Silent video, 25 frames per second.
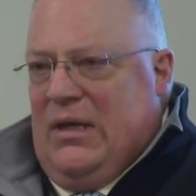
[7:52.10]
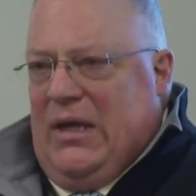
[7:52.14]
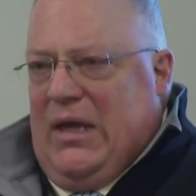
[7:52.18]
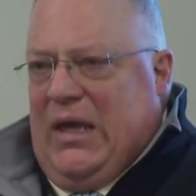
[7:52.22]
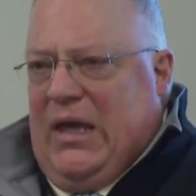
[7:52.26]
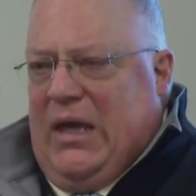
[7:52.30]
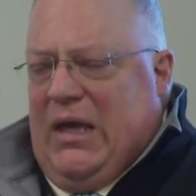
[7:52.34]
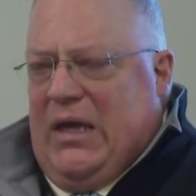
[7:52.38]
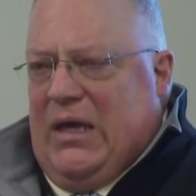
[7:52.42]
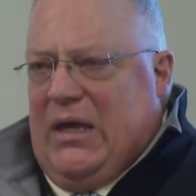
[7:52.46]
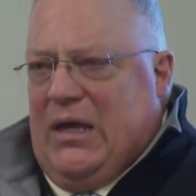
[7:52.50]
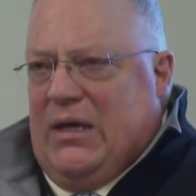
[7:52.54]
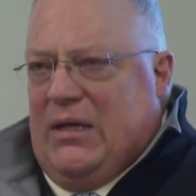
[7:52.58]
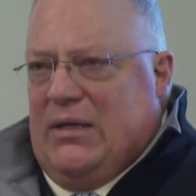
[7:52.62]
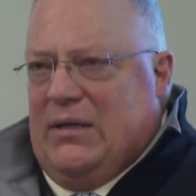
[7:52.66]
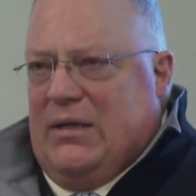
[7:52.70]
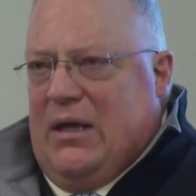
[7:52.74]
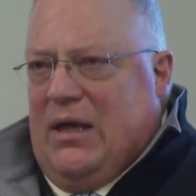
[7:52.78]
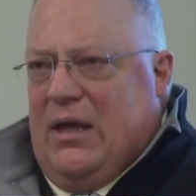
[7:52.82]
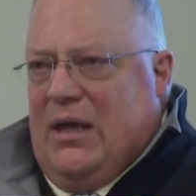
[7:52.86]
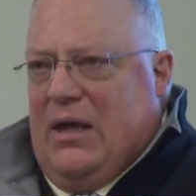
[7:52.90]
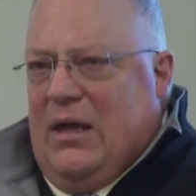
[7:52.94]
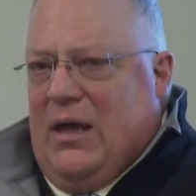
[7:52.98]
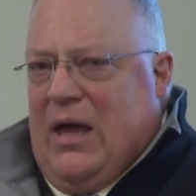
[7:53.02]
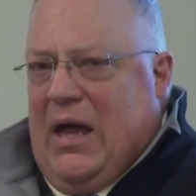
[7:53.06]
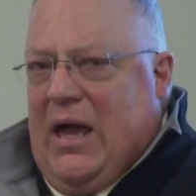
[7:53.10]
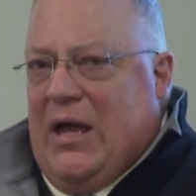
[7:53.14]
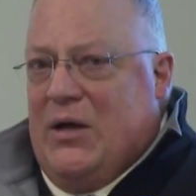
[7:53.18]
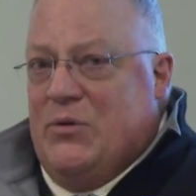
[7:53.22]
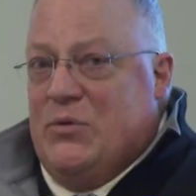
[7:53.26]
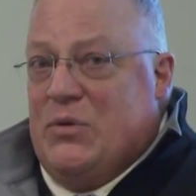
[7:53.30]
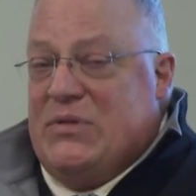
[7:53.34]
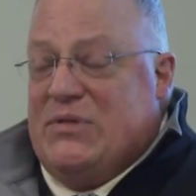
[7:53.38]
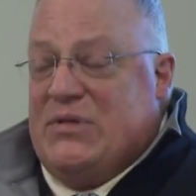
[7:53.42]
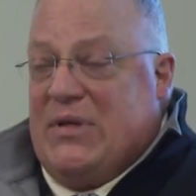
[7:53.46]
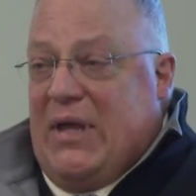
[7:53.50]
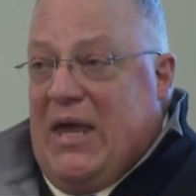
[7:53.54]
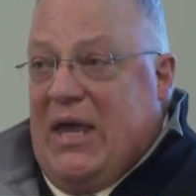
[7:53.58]
And I
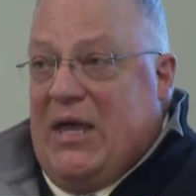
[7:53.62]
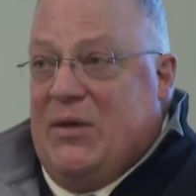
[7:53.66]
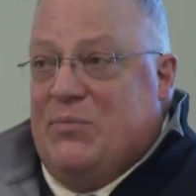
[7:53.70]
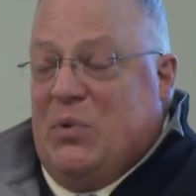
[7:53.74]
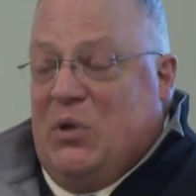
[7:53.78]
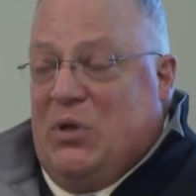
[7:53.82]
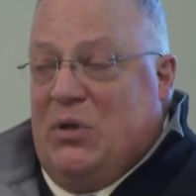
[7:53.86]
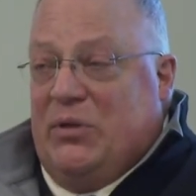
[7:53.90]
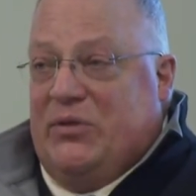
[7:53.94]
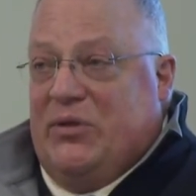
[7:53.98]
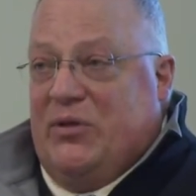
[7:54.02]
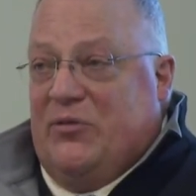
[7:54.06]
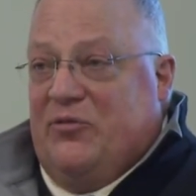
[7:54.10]
was able to